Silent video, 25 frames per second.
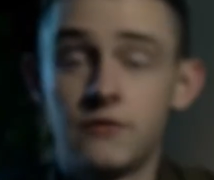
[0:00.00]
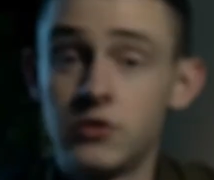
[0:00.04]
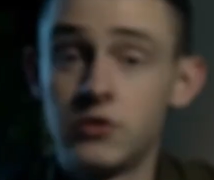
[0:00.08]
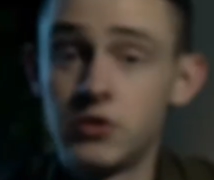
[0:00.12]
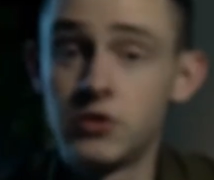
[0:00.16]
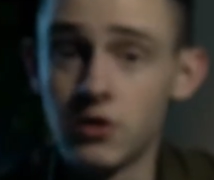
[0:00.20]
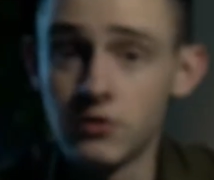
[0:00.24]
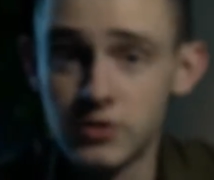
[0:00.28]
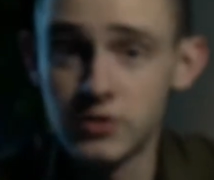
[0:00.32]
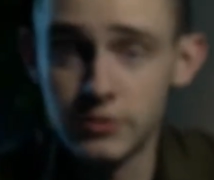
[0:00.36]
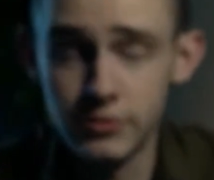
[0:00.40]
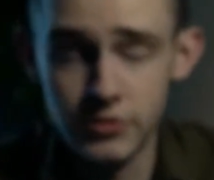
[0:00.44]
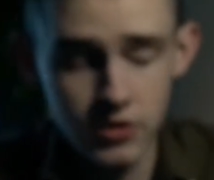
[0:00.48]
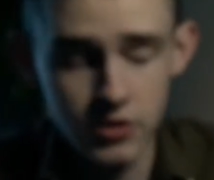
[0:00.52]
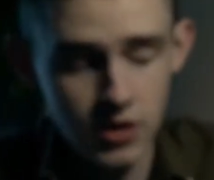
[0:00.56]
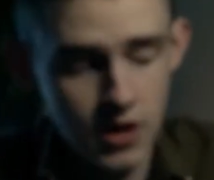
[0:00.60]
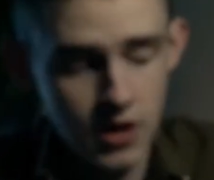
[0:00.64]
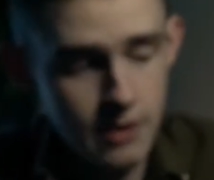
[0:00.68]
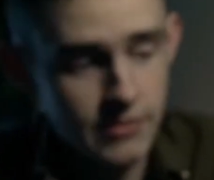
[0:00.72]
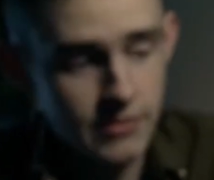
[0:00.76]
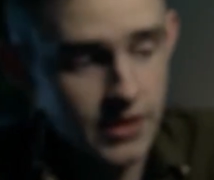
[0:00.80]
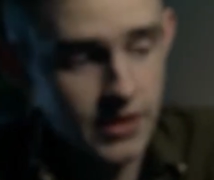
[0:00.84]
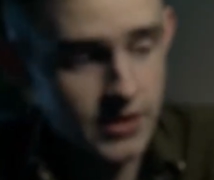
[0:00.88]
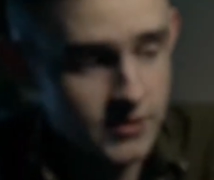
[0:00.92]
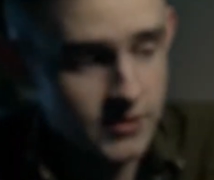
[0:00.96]
you don't
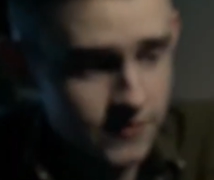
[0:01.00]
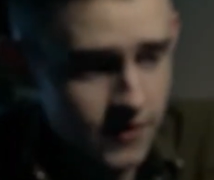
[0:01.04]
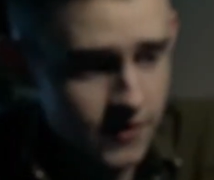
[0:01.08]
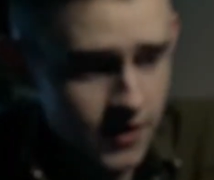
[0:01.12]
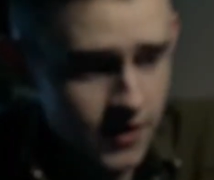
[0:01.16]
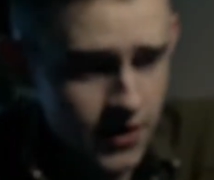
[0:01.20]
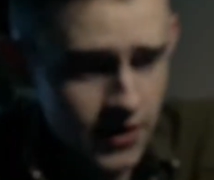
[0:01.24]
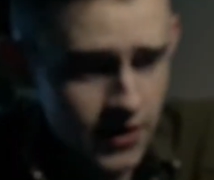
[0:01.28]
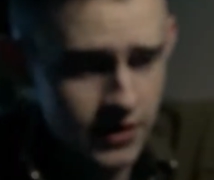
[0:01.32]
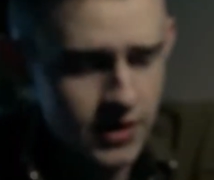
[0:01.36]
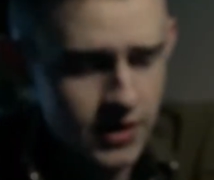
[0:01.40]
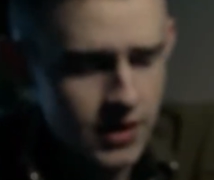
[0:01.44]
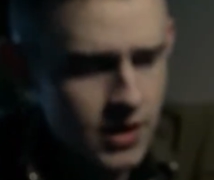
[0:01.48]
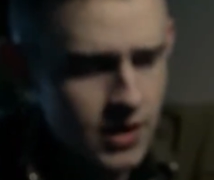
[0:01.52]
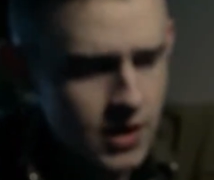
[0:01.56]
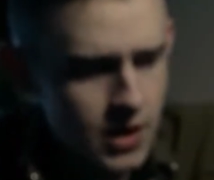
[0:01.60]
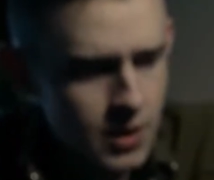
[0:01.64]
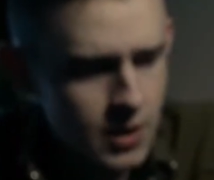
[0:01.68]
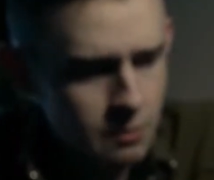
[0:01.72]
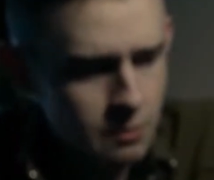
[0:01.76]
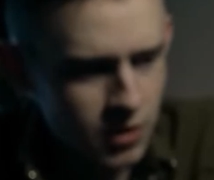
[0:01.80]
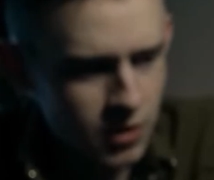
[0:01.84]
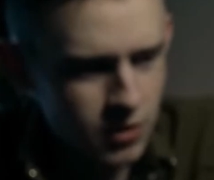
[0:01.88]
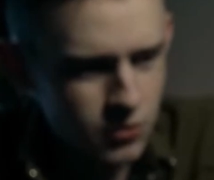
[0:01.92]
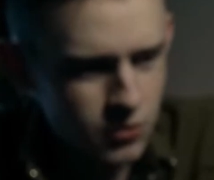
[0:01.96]
subscribe, that's fine,
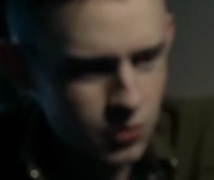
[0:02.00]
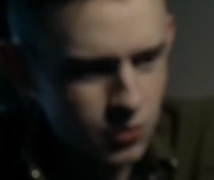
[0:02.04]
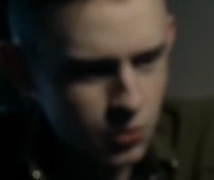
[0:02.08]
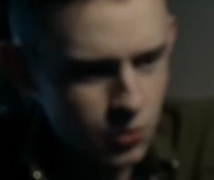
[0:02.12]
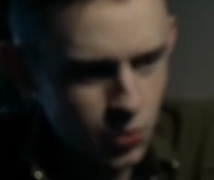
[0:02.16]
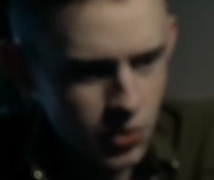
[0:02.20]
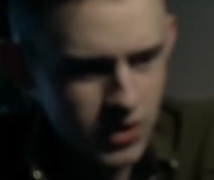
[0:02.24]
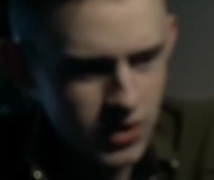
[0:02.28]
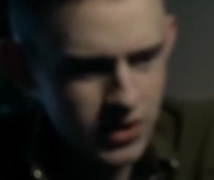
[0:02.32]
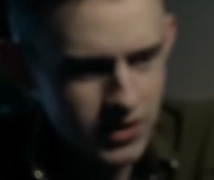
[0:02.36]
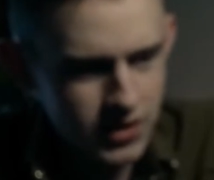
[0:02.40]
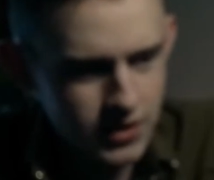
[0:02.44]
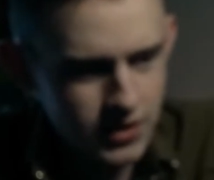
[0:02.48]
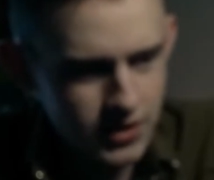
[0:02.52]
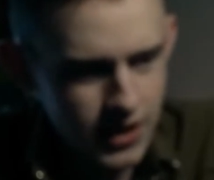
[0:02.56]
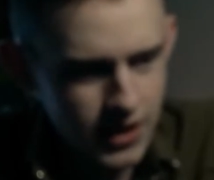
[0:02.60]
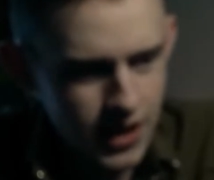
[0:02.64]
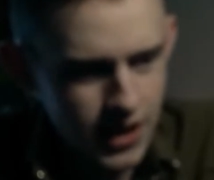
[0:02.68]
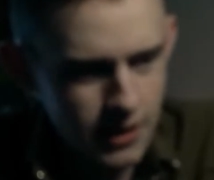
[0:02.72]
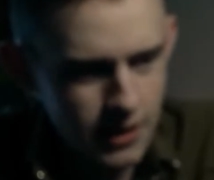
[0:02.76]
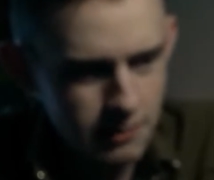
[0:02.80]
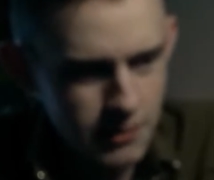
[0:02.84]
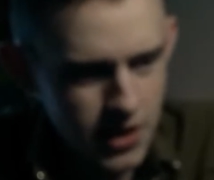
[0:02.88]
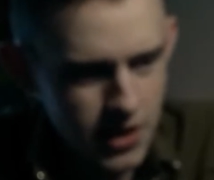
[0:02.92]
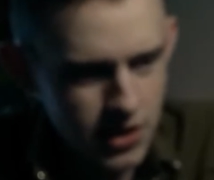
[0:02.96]
but wouldn't
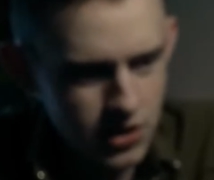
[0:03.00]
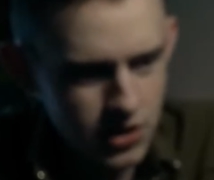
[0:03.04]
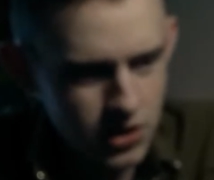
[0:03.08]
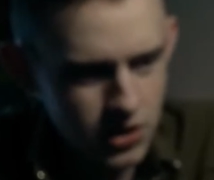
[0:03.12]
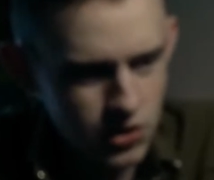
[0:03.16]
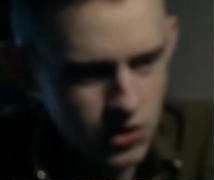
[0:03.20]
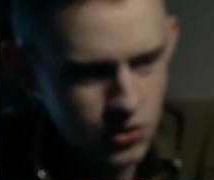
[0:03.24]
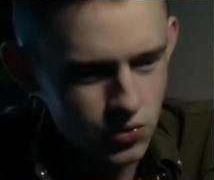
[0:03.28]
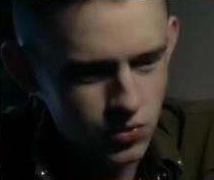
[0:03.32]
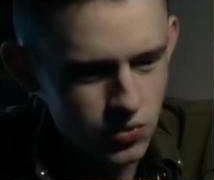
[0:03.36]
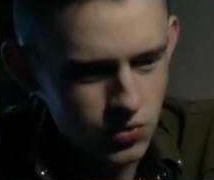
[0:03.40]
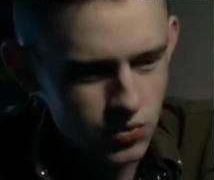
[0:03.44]
that make you